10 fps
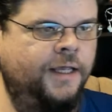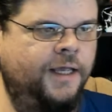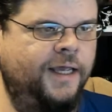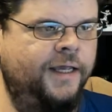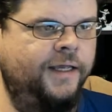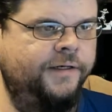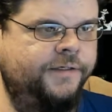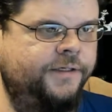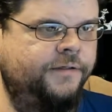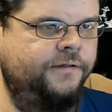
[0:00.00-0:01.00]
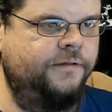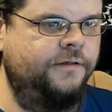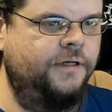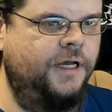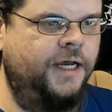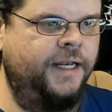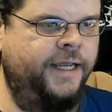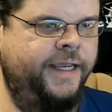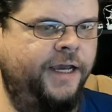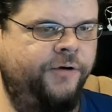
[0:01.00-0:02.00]
And I
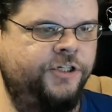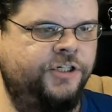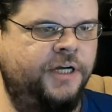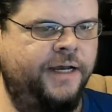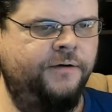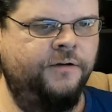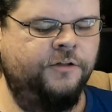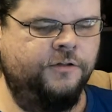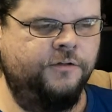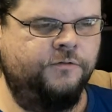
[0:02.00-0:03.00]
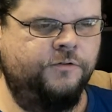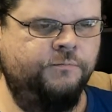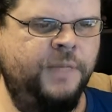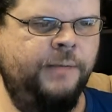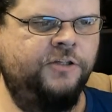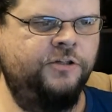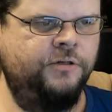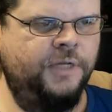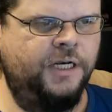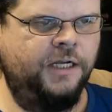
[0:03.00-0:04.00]
like how it's shot. Maybe
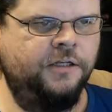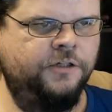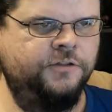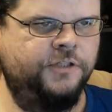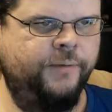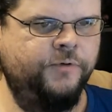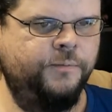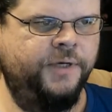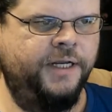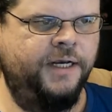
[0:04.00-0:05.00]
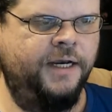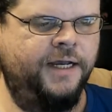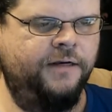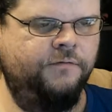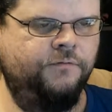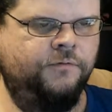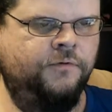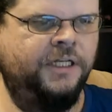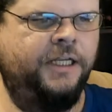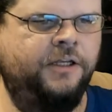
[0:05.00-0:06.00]
too many close-ups, but not
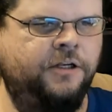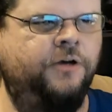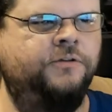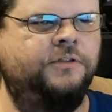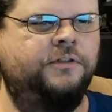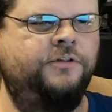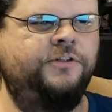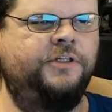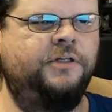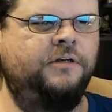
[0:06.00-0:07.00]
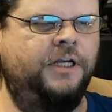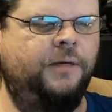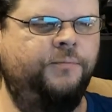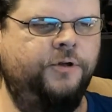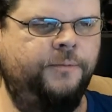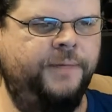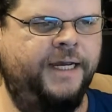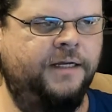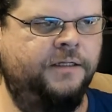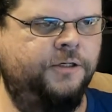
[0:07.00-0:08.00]
really close. You're still getting pulled
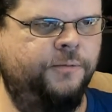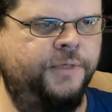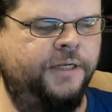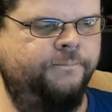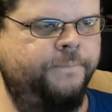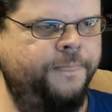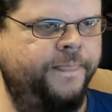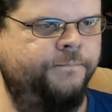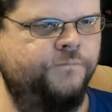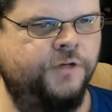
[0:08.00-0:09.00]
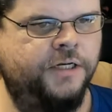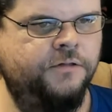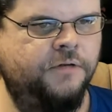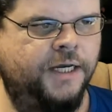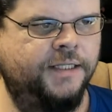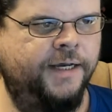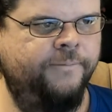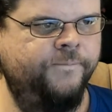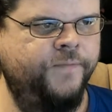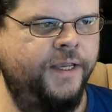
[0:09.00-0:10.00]
back a little bit. So I do like that.
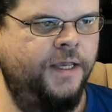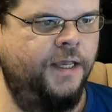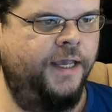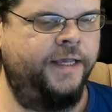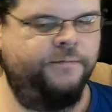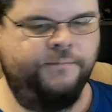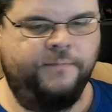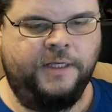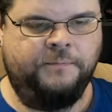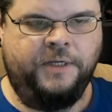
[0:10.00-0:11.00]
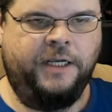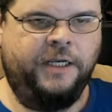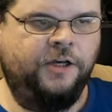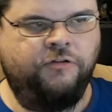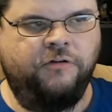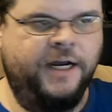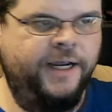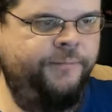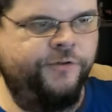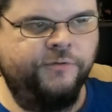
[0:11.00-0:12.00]
And it being a
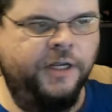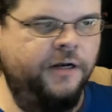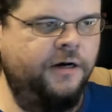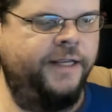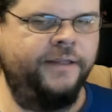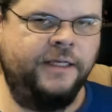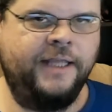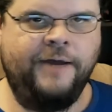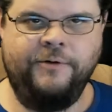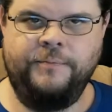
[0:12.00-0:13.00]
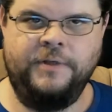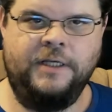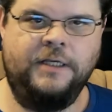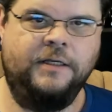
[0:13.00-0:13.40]
crime thriller, I think that would be,